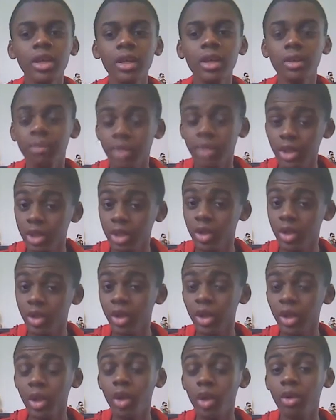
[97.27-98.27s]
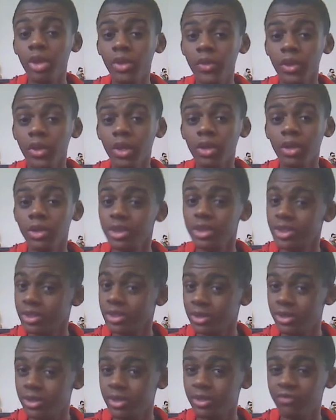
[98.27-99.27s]
But Yuri Lowenthal is still a
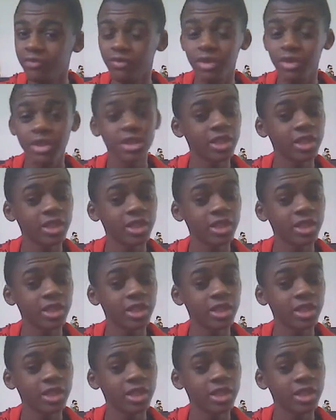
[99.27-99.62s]
good voice,